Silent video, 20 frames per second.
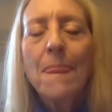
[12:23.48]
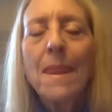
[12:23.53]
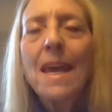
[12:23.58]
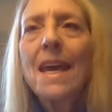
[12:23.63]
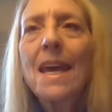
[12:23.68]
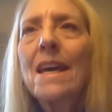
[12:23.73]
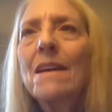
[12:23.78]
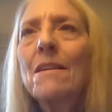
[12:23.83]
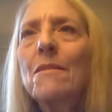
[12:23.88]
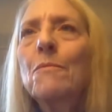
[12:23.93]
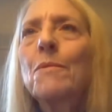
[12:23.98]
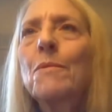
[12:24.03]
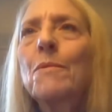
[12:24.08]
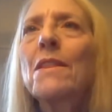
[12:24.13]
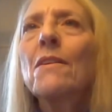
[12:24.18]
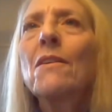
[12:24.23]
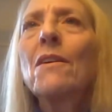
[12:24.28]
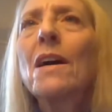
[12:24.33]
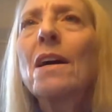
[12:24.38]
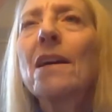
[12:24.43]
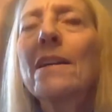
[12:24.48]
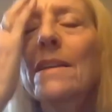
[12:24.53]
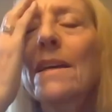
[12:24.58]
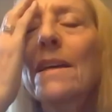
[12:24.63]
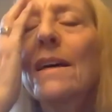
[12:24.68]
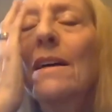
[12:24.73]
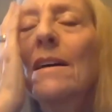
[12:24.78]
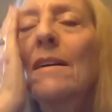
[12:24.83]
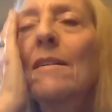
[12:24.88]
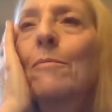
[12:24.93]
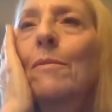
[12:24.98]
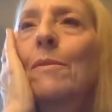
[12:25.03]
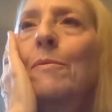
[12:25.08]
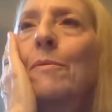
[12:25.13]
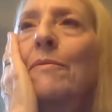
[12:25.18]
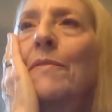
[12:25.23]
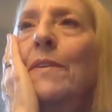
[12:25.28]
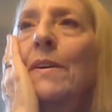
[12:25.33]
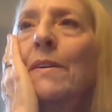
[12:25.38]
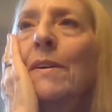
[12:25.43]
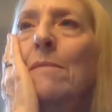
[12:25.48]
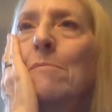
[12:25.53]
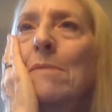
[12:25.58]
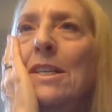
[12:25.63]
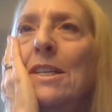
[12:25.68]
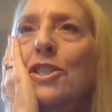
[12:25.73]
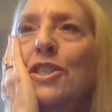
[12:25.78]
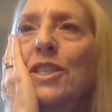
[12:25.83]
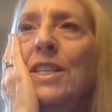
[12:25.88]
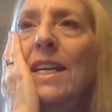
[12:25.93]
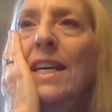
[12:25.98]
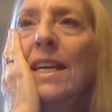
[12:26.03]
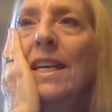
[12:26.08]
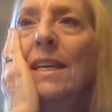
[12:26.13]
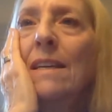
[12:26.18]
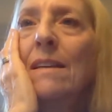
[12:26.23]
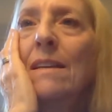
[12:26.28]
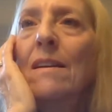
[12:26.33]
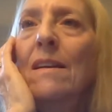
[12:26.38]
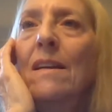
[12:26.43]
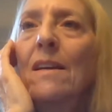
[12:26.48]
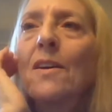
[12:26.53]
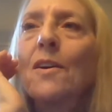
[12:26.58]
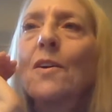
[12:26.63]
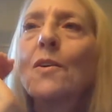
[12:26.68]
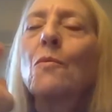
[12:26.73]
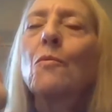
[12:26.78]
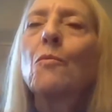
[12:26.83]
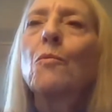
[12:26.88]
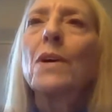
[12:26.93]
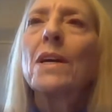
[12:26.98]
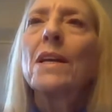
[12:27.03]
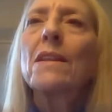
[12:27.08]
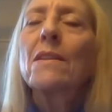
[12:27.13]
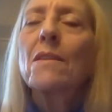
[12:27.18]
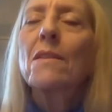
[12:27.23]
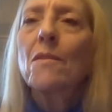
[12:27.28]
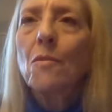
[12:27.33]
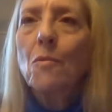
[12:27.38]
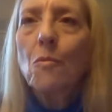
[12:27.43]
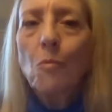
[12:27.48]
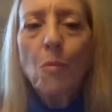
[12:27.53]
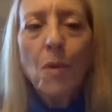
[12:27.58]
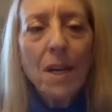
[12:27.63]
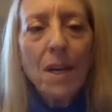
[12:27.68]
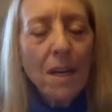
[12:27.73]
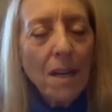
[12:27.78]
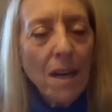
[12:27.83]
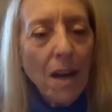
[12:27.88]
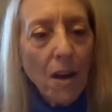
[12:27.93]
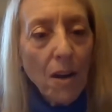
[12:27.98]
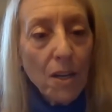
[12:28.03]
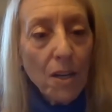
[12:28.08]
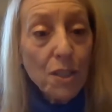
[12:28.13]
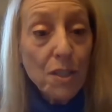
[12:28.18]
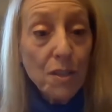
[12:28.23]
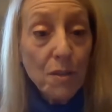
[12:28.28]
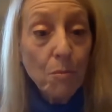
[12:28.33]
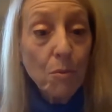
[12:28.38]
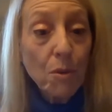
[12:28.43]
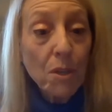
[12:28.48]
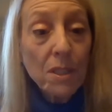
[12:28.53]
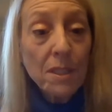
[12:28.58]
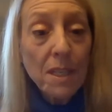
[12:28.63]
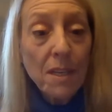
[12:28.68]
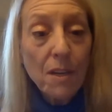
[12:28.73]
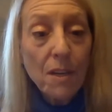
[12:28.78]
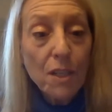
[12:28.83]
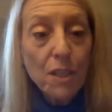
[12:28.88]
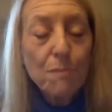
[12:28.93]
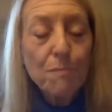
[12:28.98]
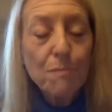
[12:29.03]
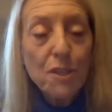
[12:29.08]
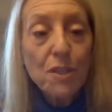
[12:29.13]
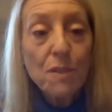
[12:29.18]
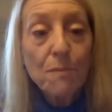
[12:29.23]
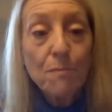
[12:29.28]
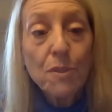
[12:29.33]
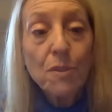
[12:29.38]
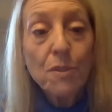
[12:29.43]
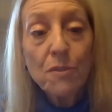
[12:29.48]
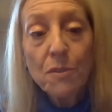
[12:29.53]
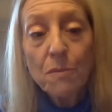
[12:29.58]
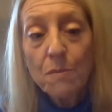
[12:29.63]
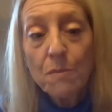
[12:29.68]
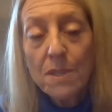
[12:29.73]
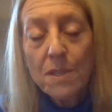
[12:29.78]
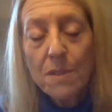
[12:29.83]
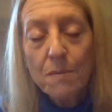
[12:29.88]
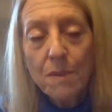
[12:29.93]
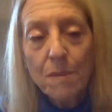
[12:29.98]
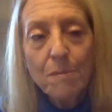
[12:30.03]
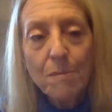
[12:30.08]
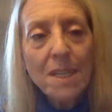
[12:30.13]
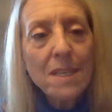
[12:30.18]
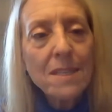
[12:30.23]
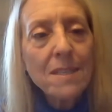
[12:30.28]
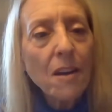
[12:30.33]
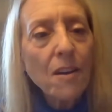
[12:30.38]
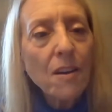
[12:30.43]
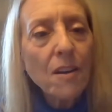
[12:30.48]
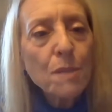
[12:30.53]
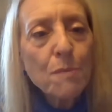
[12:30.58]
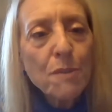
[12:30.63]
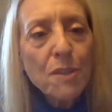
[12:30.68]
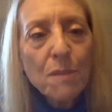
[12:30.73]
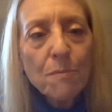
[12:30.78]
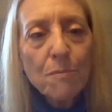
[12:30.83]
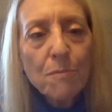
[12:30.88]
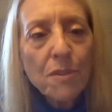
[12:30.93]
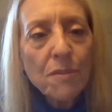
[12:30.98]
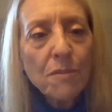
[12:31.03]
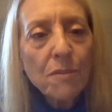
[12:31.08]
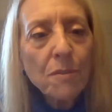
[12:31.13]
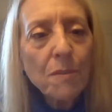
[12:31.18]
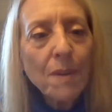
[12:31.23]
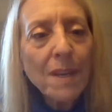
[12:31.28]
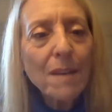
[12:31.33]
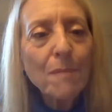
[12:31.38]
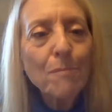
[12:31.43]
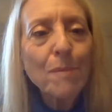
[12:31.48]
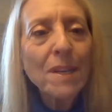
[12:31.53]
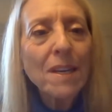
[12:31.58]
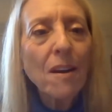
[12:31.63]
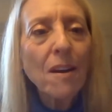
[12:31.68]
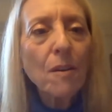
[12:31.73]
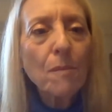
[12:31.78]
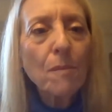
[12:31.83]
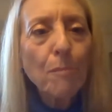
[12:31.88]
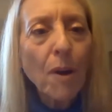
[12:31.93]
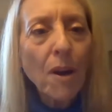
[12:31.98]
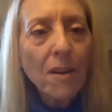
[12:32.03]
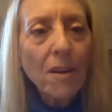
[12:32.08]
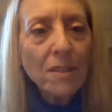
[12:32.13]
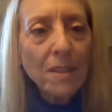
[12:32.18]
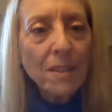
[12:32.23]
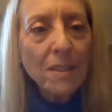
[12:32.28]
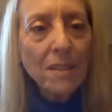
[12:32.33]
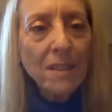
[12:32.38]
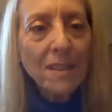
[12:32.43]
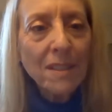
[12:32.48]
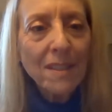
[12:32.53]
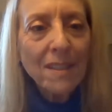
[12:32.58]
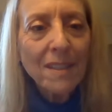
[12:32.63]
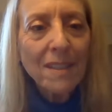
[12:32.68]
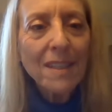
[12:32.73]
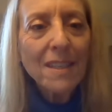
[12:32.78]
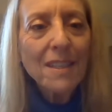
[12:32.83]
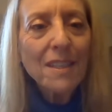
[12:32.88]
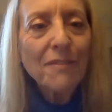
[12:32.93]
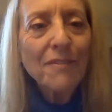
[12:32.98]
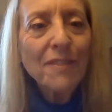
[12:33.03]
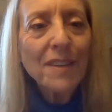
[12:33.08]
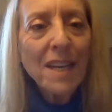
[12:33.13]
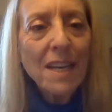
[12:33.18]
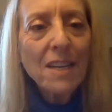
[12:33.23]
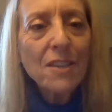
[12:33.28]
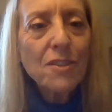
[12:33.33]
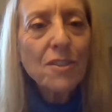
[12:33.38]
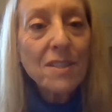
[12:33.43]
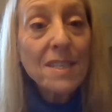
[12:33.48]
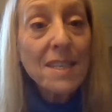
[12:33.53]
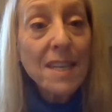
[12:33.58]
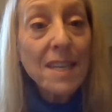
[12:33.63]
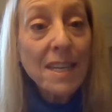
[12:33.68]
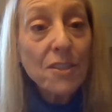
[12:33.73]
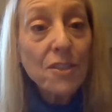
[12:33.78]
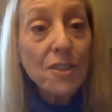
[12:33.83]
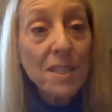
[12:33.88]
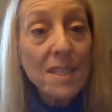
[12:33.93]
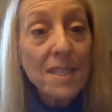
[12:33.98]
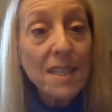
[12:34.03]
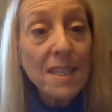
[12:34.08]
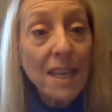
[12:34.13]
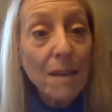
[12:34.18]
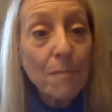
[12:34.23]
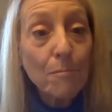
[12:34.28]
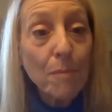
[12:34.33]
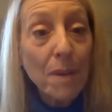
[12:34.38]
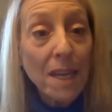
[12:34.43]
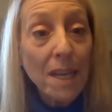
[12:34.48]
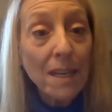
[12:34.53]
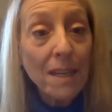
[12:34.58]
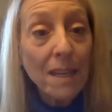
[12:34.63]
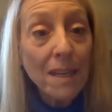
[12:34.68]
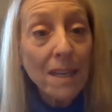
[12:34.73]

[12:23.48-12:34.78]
And we thought we were very much taken with the work that Archbishop Tutu was doing, because Archbishop Tutu had been our partner in the financial sanctions campaign.